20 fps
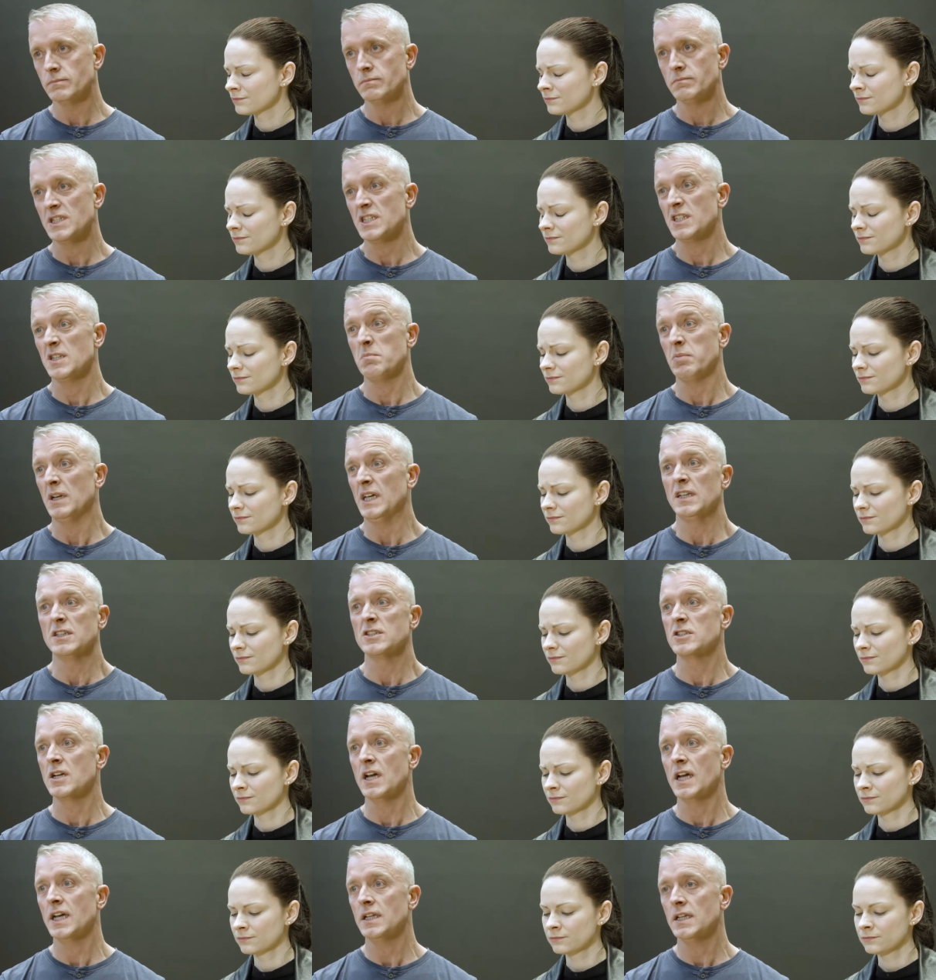Speaker 1: Missed
Speaker 2: the bleeding
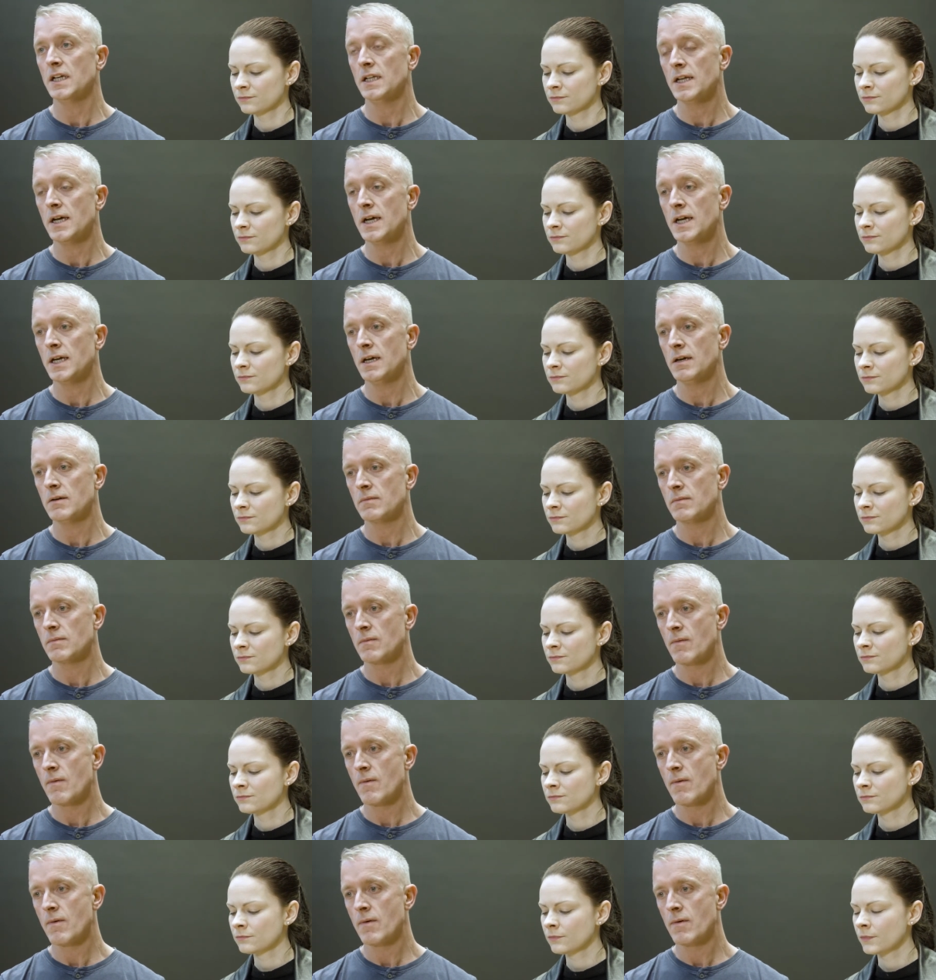train, didn't I?
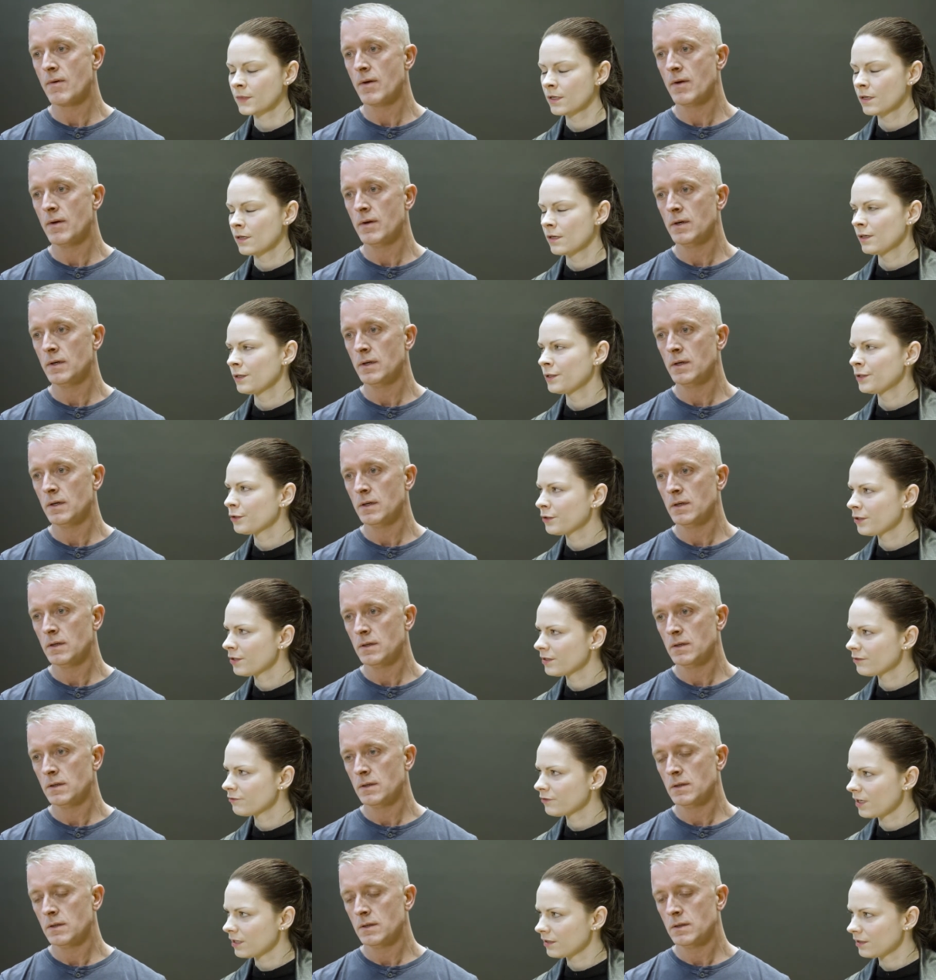
Speaker 1: You could
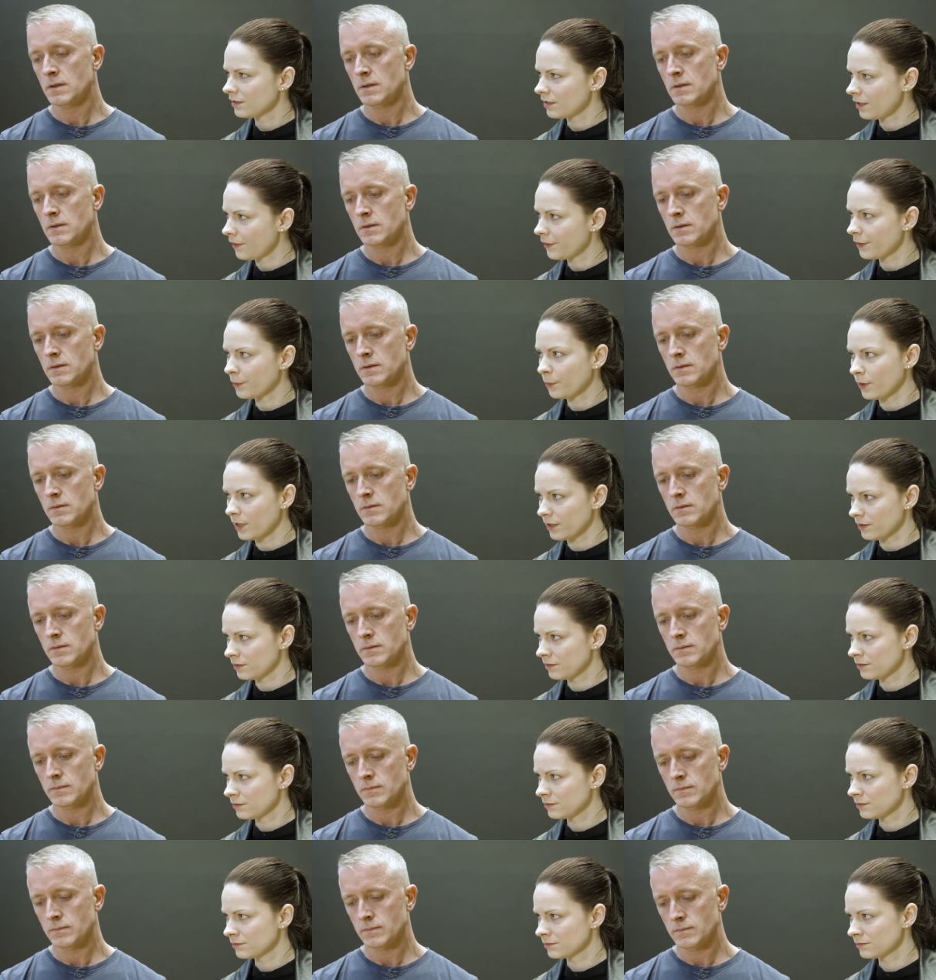have got another one.
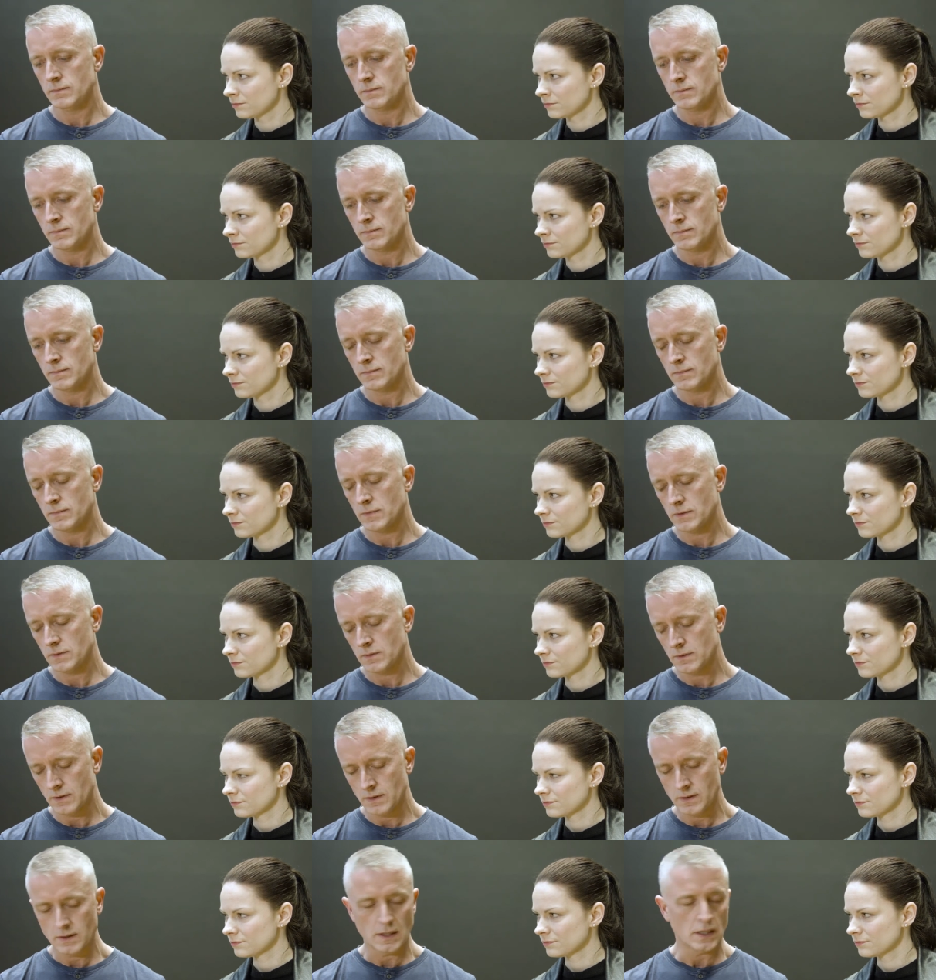
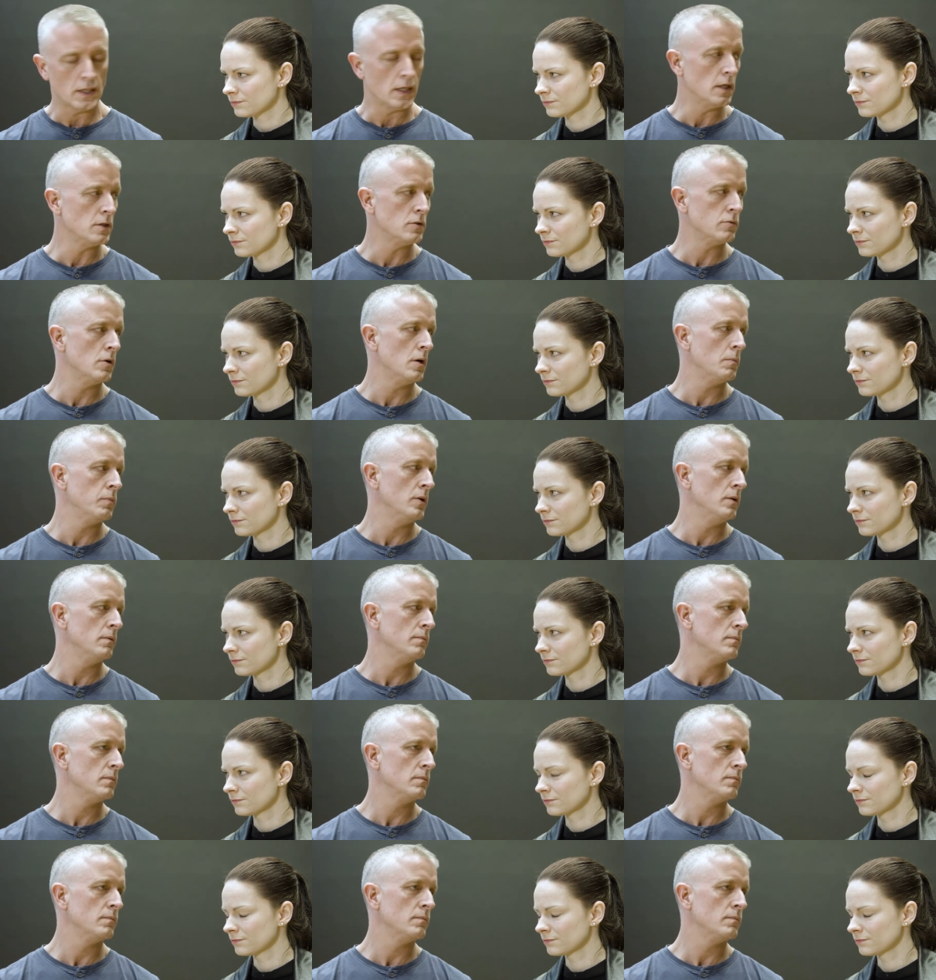The
Speaker 2: thing is, Robin,